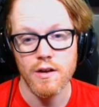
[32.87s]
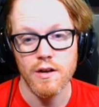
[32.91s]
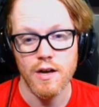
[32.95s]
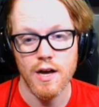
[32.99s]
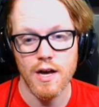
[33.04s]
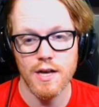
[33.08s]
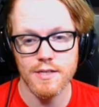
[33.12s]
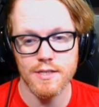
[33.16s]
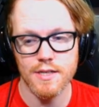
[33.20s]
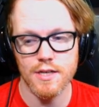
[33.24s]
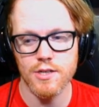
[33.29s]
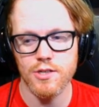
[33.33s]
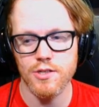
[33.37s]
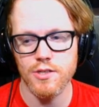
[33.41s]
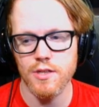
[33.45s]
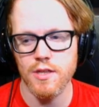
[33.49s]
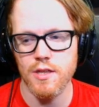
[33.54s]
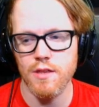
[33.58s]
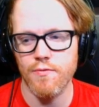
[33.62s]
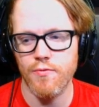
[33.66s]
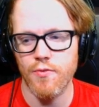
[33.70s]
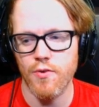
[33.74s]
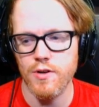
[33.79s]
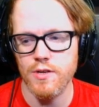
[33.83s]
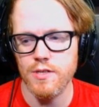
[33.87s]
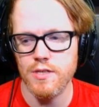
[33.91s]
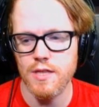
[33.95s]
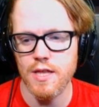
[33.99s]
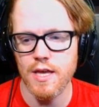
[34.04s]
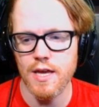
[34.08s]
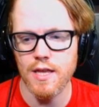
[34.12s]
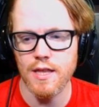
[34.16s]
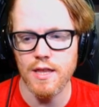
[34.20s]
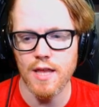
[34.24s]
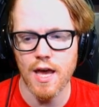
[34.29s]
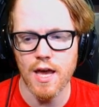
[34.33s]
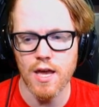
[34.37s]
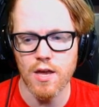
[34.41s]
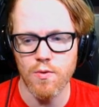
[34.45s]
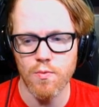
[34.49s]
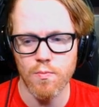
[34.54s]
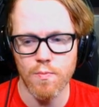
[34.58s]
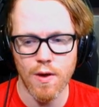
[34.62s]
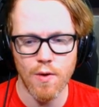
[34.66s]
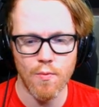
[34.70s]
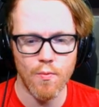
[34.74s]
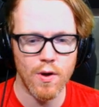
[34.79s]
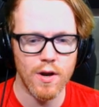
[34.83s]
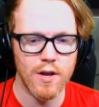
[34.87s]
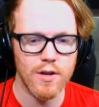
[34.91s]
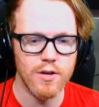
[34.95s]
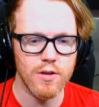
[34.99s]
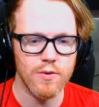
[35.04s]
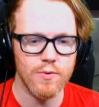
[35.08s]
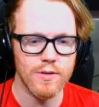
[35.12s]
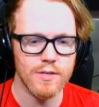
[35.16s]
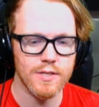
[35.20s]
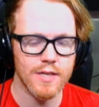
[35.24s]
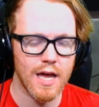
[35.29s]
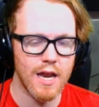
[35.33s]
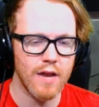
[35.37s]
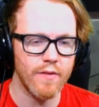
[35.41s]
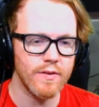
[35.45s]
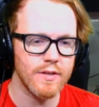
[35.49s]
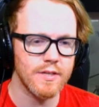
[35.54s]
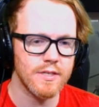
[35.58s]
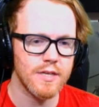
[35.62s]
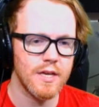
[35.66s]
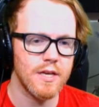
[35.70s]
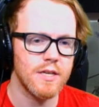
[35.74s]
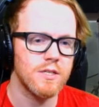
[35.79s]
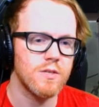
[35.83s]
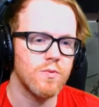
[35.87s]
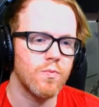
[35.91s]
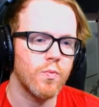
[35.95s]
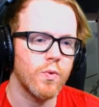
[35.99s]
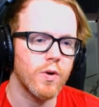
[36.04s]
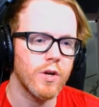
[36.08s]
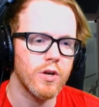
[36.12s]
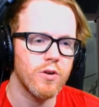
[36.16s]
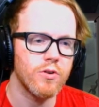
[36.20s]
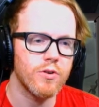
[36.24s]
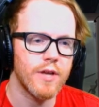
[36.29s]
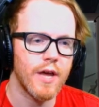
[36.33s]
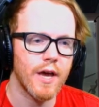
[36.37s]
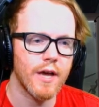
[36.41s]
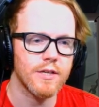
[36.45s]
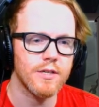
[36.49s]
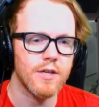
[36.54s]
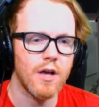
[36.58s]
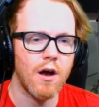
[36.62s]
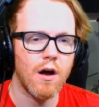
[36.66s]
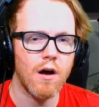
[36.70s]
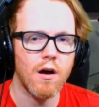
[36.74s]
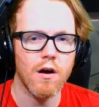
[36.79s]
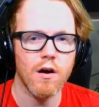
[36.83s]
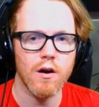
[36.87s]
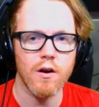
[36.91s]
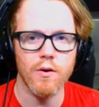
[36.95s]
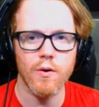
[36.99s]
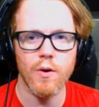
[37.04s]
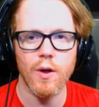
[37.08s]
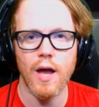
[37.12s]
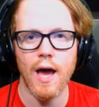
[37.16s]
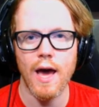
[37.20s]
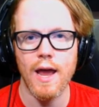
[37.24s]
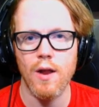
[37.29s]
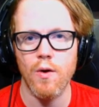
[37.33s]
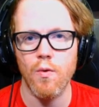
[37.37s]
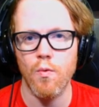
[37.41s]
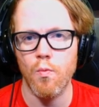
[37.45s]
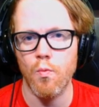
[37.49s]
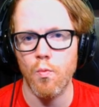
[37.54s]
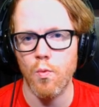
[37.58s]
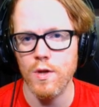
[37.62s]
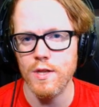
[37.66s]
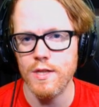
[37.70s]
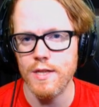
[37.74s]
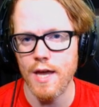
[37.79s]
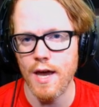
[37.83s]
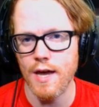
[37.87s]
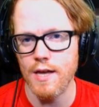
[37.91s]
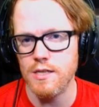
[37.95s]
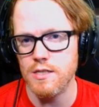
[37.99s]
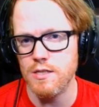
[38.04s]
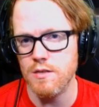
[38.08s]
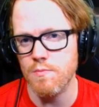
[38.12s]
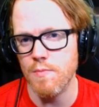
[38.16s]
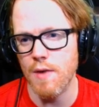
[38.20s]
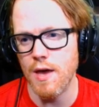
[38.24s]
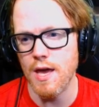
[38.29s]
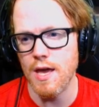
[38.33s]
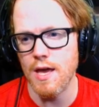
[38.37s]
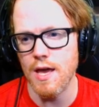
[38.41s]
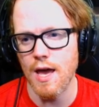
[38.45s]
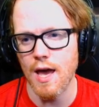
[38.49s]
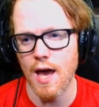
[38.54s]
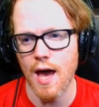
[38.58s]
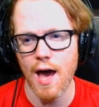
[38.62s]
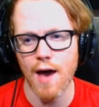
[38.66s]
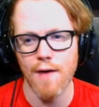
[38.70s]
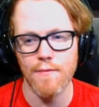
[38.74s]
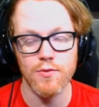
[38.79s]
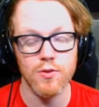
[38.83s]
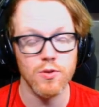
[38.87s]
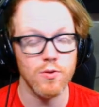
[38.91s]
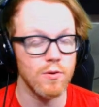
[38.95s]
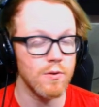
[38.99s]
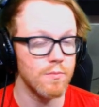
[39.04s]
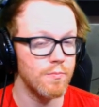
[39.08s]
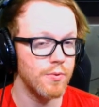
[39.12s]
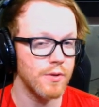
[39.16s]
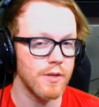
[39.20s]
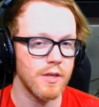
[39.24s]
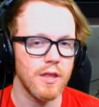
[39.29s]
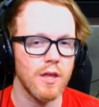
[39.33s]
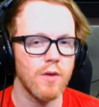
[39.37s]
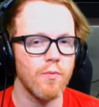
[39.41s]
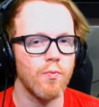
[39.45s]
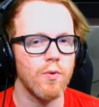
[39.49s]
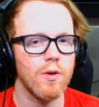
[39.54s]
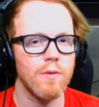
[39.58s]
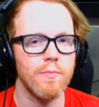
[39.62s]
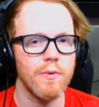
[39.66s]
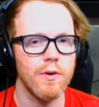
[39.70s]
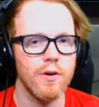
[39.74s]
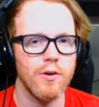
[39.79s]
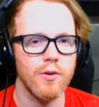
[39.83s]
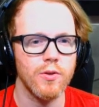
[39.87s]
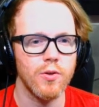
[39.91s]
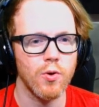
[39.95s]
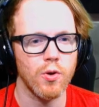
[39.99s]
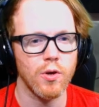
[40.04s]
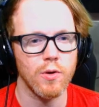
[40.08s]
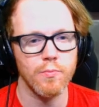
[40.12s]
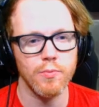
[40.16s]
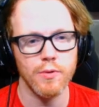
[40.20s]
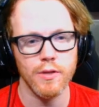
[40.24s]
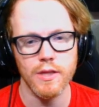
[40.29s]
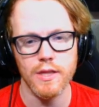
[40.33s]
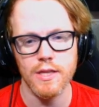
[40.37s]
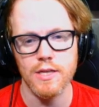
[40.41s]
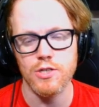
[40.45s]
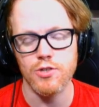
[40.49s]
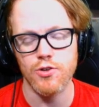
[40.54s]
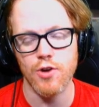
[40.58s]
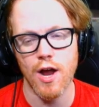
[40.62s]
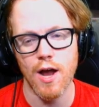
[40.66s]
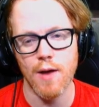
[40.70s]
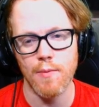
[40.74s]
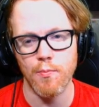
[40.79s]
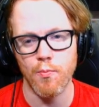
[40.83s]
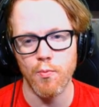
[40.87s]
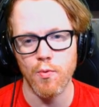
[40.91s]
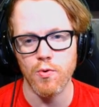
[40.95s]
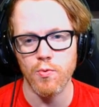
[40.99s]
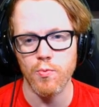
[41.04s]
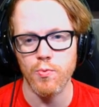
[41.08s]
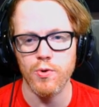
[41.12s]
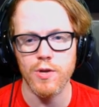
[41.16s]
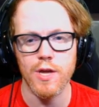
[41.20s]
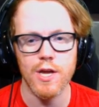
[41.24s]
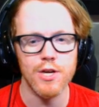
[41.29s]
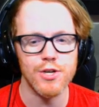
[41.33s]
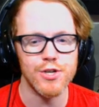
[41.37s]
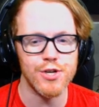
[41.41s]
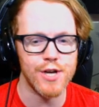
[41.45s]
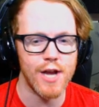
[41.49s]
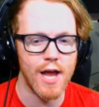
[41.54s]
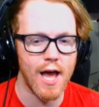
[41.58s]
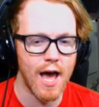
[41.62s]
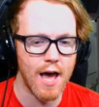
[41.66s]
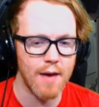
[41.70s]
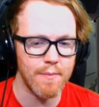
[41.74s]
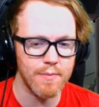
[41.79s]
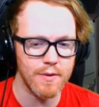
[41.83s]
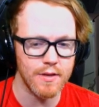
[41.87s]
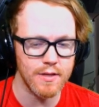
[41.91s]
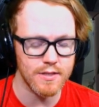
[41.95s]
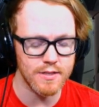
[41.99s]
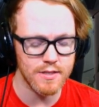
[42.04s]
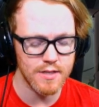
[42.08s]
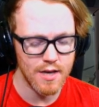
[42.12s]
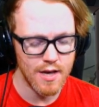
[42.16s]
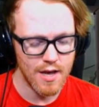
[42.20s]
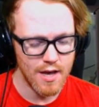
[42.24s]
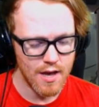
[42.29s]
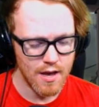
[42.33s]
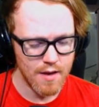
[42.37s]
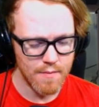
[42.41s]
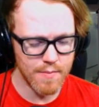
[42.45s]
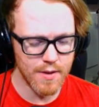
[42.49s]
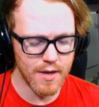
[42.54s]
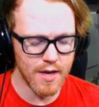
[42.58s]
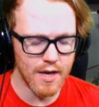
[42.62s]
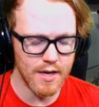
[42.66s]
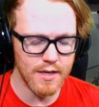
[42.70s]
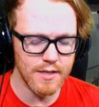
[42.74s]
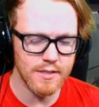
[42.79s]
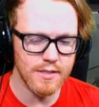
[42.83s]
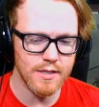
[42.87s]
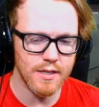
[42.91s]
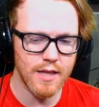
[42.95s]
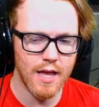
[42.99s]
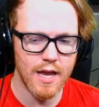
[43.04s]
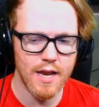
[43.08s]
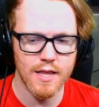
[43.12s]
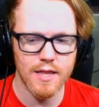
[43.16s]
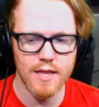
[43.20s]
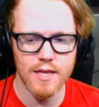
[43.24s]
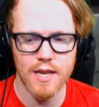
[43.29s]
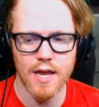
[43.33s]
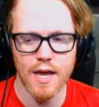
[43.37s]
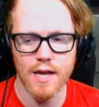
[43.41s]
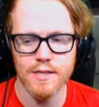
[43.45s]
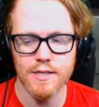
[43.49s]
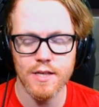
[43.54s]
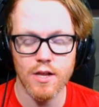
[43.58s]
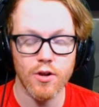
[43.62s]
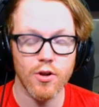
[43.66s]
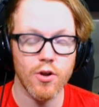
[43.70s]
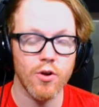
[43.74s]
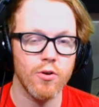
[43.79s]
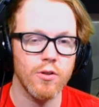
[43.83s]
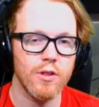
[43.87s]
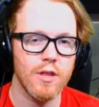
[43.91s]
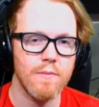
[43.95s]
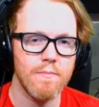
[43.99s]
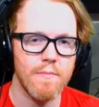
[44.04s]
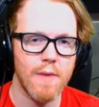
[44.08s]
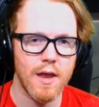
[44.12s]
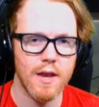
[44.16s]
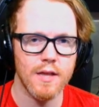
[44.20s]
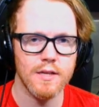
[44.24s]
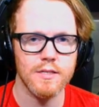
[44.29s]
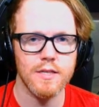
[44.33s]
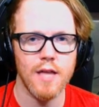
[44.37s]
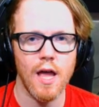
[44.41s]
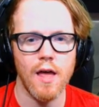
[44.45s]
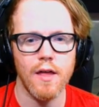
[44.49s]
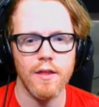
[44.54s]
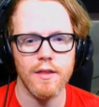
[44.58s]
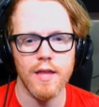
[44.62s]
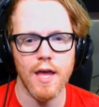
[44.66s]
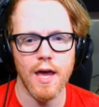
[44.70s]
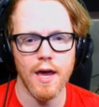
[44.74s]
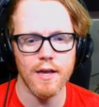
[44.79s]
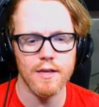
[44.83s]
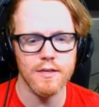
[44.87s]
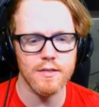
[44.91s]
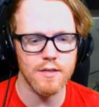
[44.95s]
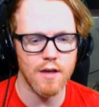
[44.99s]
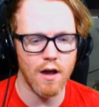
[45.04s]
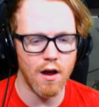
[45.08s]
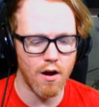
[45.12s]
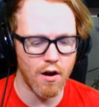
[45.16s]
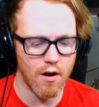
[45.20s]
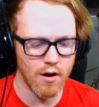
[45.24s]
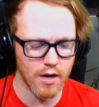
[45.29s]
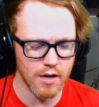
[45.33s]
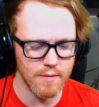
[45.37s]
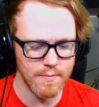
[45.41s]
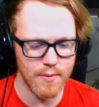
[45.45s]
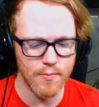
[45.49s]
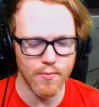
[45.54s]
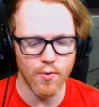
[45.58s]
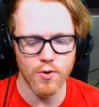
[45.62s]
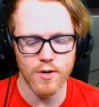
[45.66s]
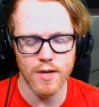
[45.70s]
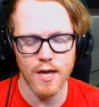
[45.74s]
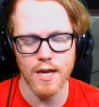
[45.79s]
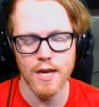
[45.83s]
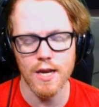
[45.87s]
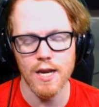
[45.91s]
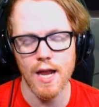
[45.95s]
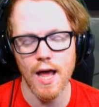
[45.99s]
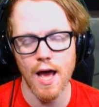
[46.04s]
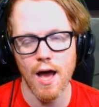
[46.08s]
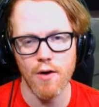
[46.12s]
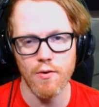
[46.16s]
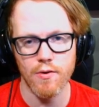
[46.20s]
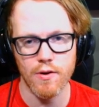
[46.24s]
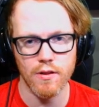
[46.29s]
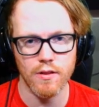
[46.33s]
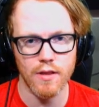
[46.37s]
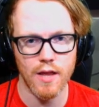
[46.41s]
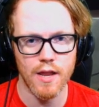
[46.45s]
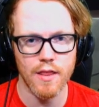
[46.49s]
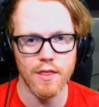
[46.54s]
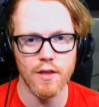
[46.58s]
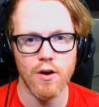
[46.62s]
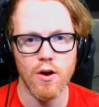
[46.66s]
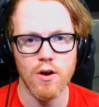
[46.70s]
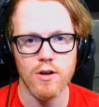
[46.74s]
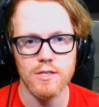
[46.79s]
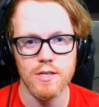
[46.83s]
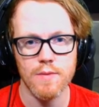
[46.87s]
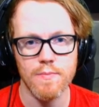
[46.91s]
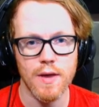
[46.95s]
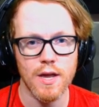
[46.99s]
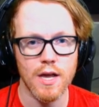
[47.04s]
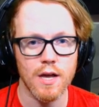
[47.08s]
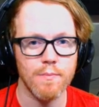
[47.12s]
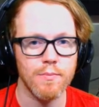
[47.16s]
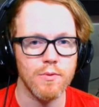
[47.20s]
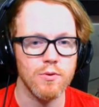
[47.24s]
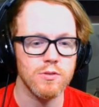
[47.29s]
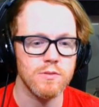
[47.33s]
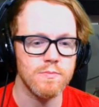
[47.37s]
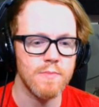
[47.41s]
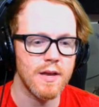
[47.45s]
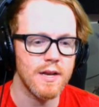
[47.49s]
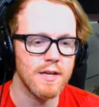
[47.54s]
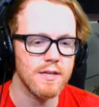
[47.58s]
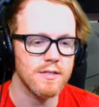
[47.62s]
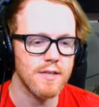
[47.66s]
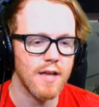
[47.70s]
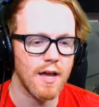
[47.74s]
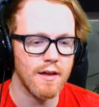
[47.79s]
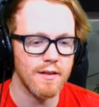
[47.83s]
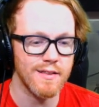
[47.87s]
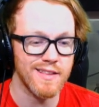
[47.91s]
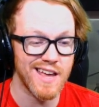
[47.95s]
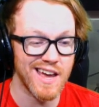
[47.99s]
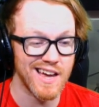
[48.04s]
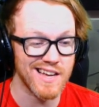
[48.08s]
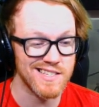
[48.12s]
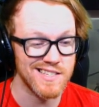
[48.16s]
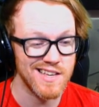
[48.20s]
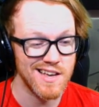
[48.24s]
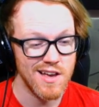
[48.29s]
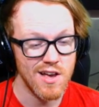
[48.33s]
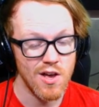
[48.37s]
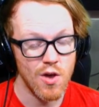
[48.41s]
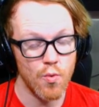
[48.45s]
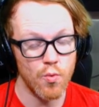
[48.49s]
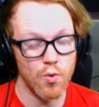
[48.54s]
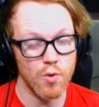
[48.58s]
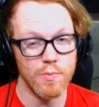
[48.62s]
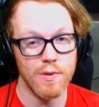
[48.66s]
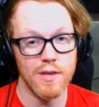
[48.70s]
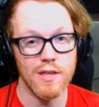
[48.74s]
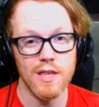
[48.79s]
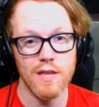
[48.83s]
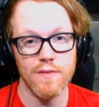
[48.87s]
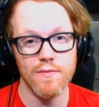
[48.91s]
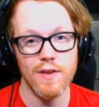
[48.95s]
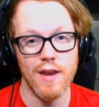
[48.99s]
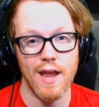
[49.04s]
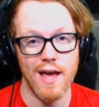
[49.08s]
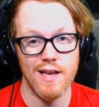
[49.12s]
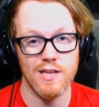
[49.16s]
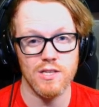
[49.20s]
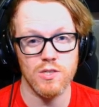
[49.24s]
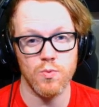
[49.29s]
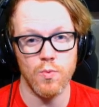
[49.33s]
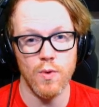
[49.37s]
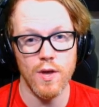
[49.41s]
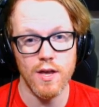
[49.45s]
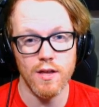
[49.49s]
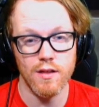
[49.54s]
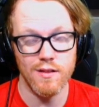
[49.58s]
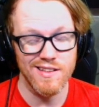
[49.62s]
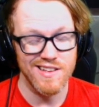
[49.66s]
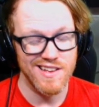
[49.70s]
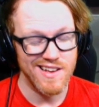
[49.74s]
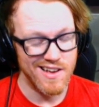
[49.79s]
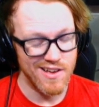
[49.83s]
Essentially, the first thing that you may want to do is kind of assess where your decks are, kind of what decks you may have to completely rebuild or completely scrap when rotation happens. Because a lot of the decks that are currently meta-style decks are going to be rotating out, and a lot of the cards that make up those meta-style decks will be leaving as well.